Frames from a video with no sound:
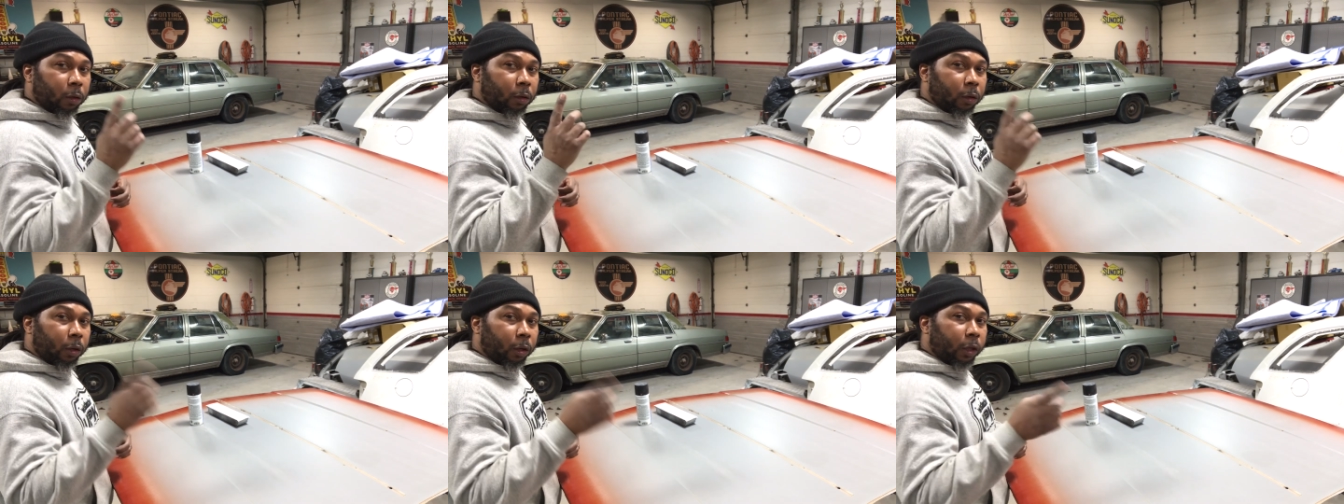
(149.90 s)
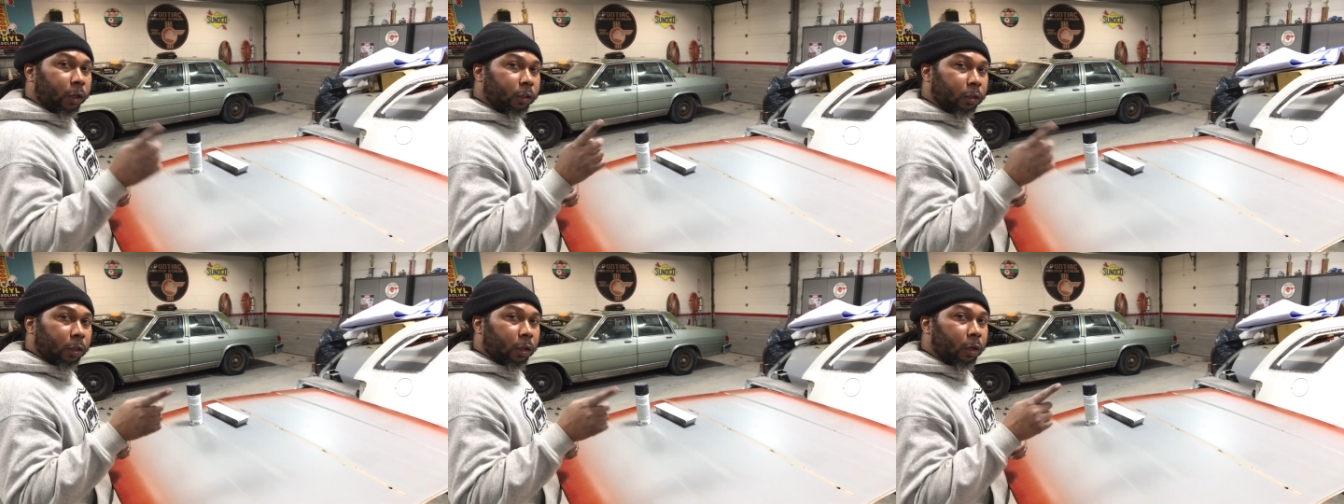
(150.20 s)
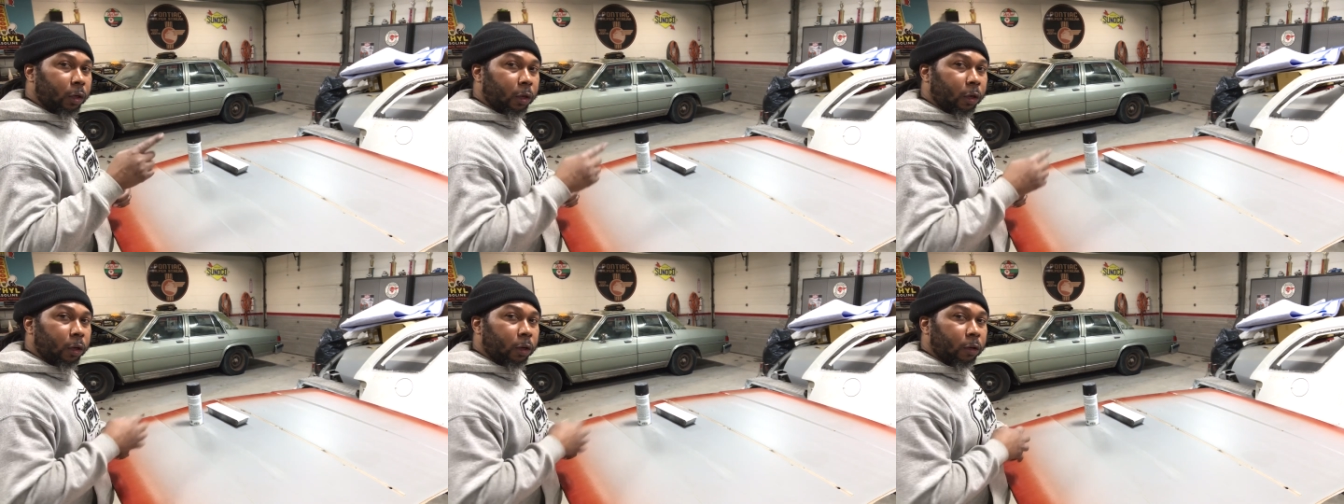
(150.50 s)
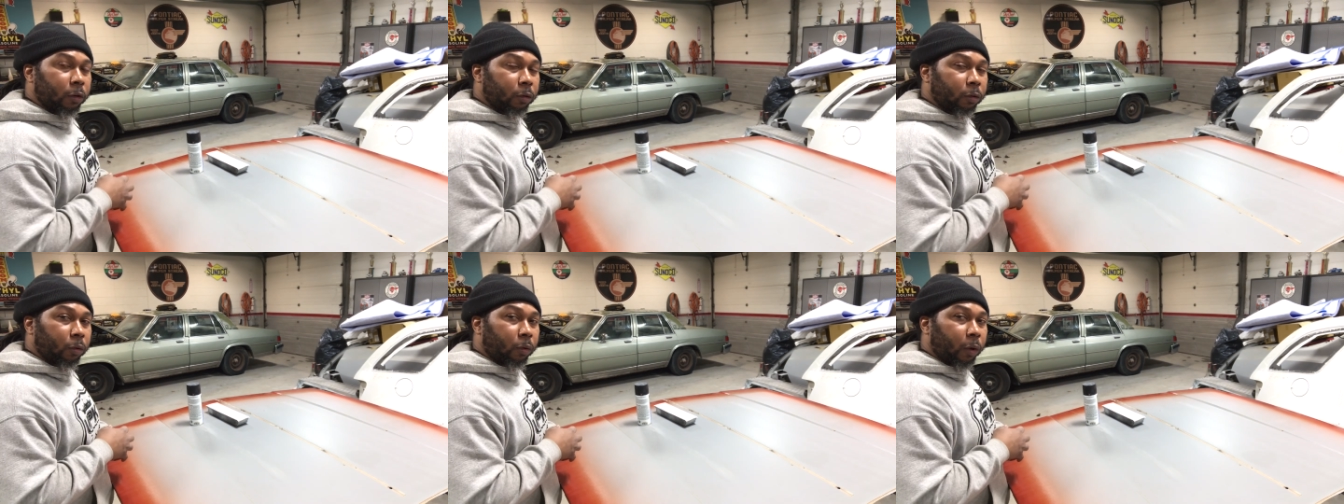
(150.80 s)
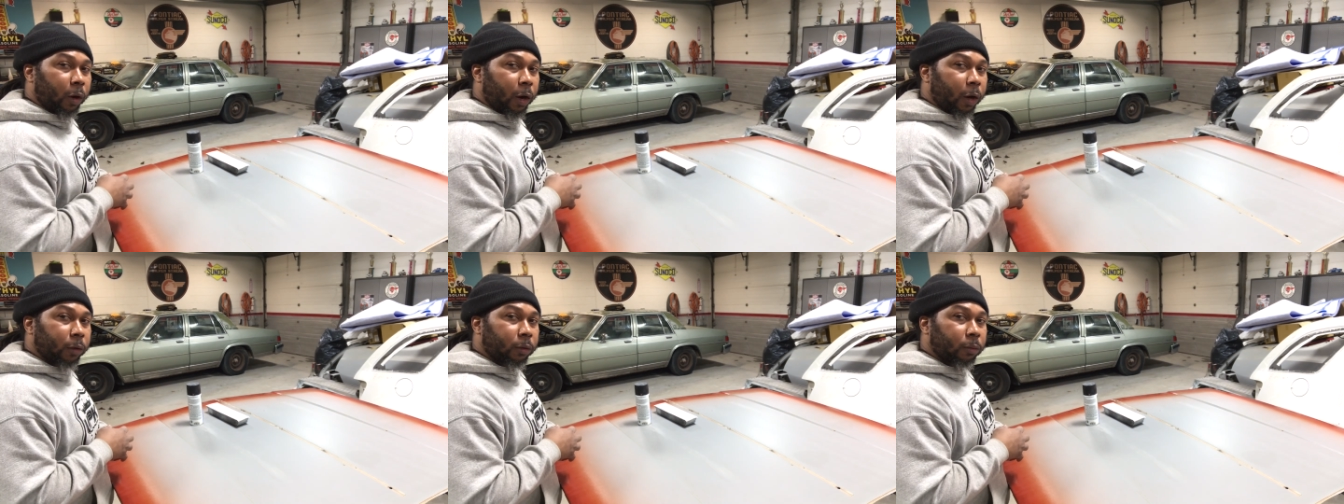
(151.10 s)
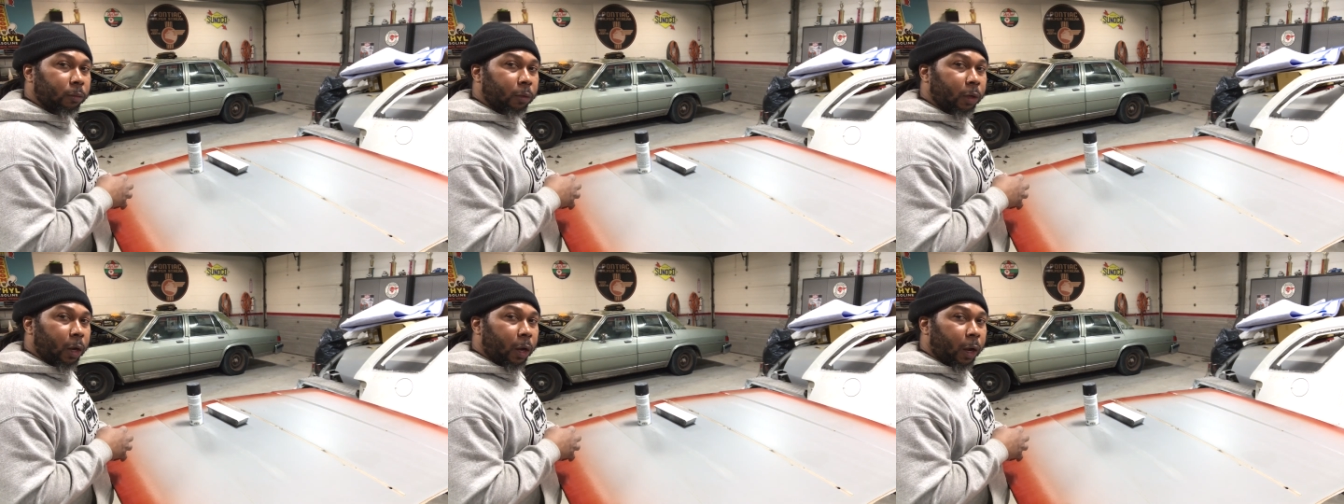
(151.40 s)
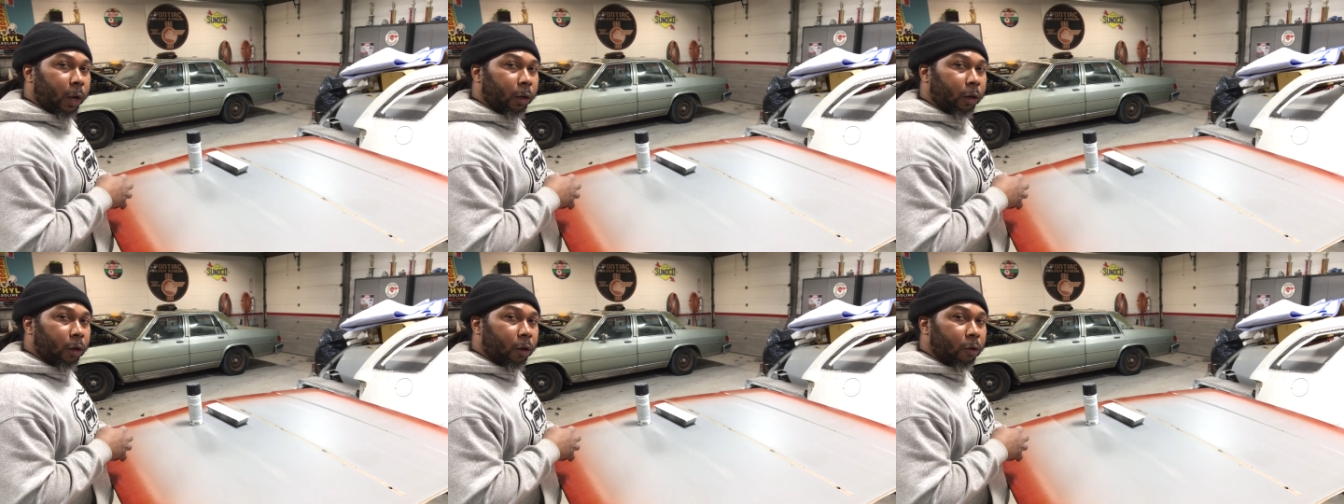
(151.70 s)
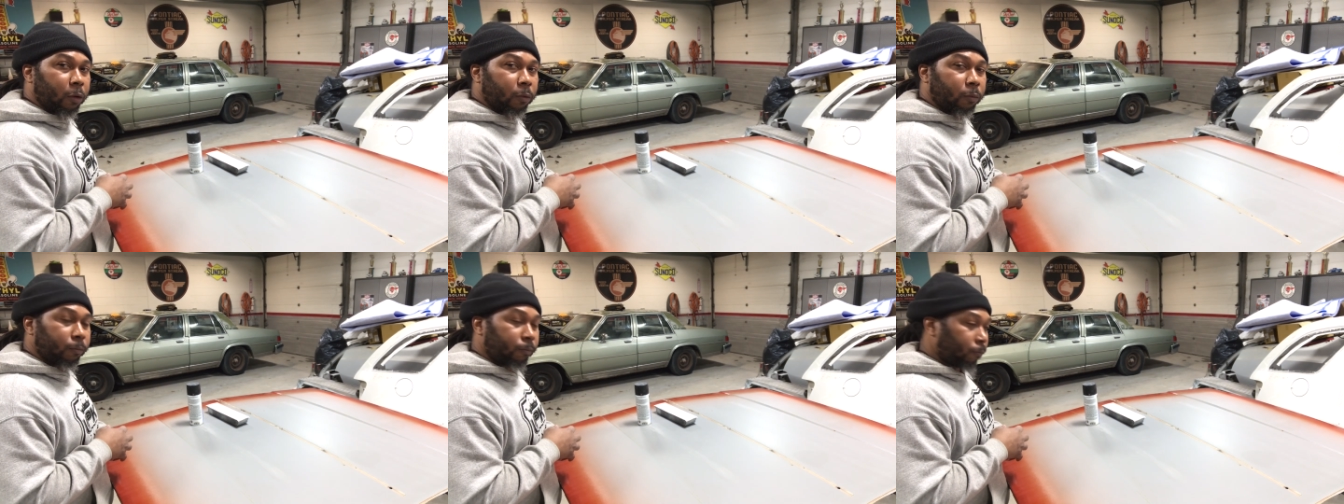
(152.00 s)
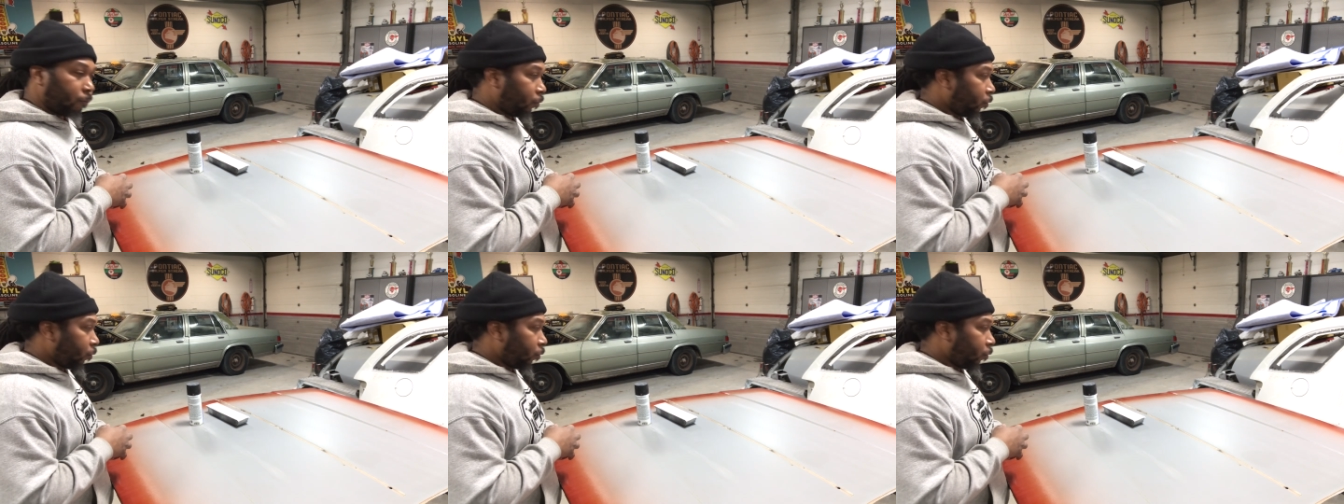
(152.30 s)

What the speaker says: let's grab some guide coat.